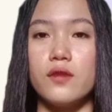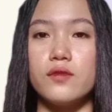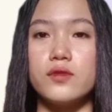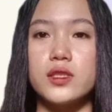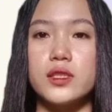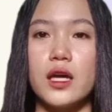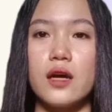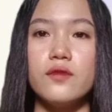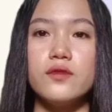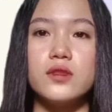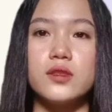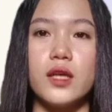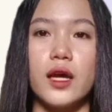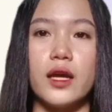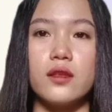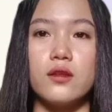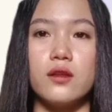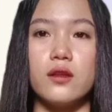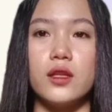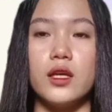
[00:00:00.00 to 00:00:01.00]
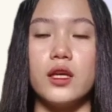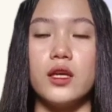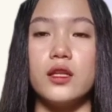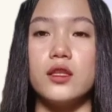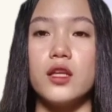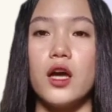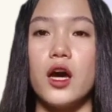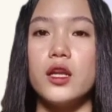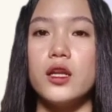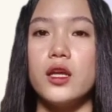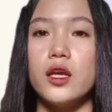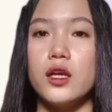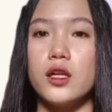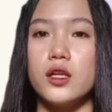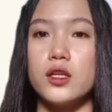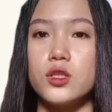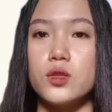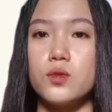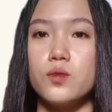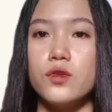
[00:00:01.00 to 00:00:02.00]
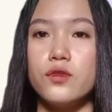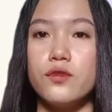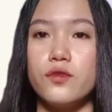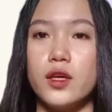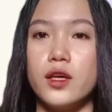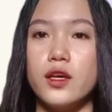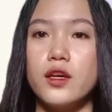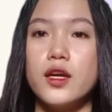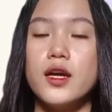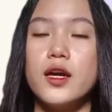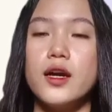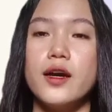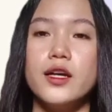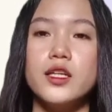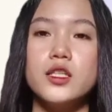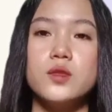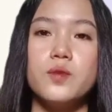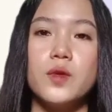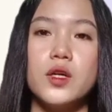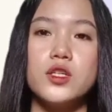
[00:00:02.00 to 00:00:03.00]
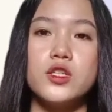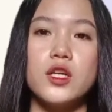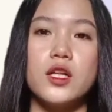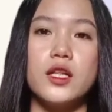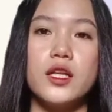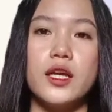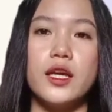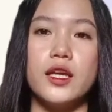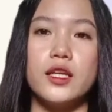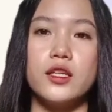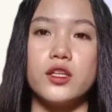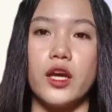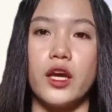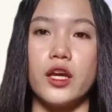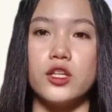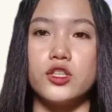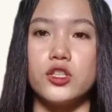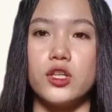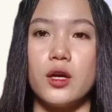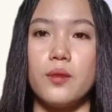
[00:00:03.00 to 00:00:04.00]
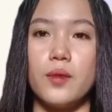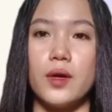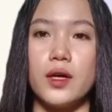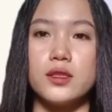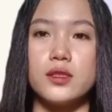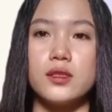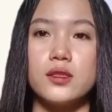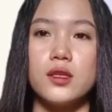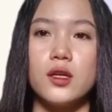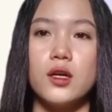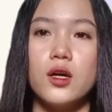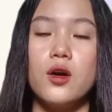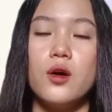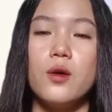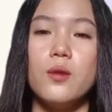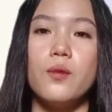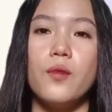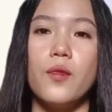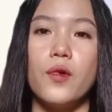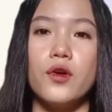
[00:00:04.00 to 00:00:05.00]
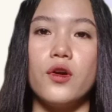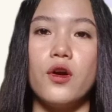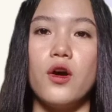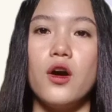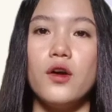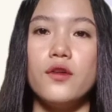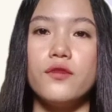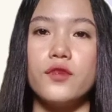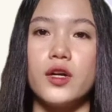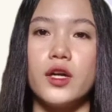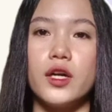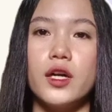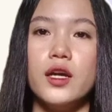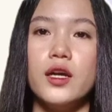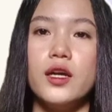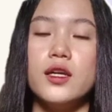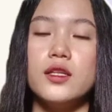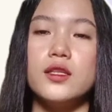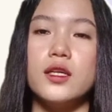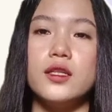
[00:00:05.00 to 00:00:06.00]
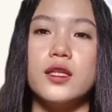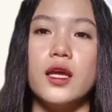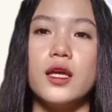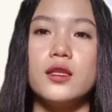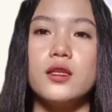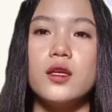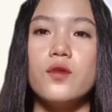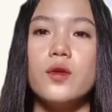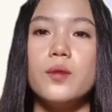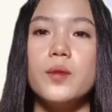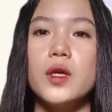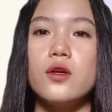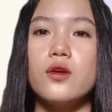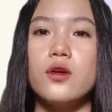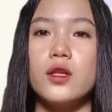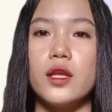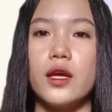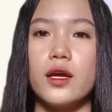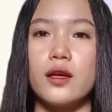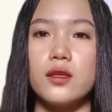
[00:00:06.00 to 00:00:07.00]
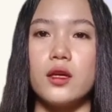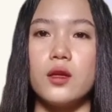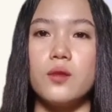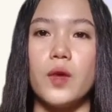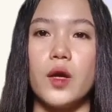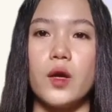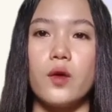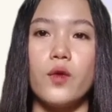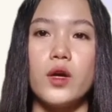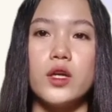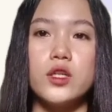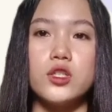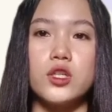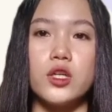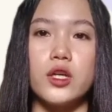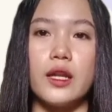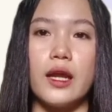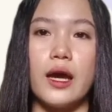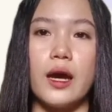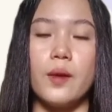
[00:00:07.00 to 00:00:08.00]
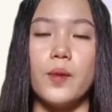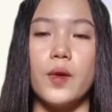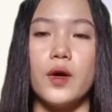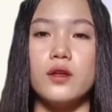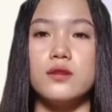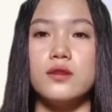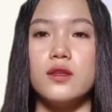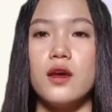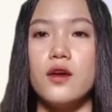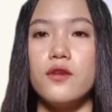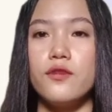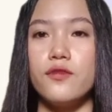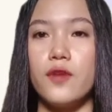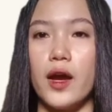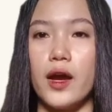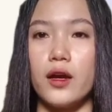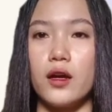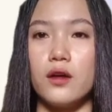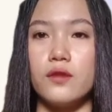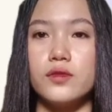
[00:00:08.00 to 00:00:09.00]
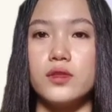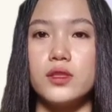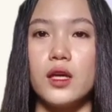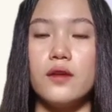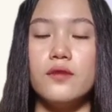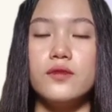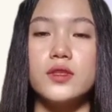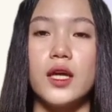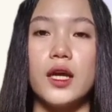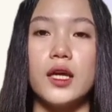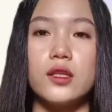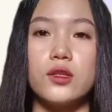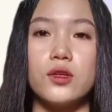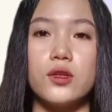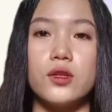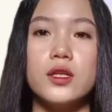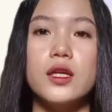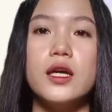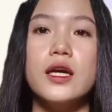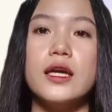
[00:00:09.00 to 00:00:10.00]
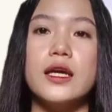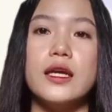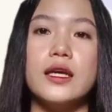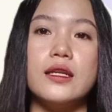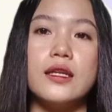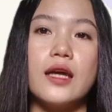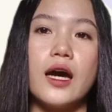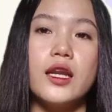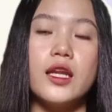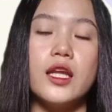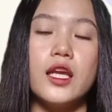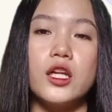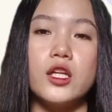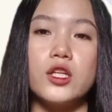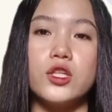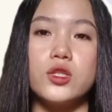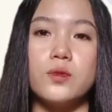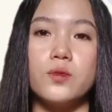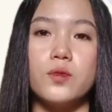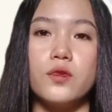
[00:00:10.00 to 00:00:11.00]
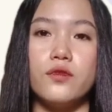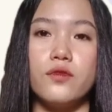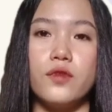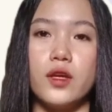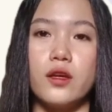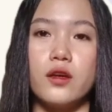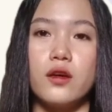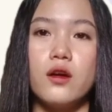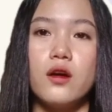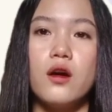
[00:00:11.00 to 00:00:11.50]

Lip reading: of subtitle in non-English movie, especially in K-dramas. Moreover, the data will be collected by question about the effect of subtitle in non-English movie.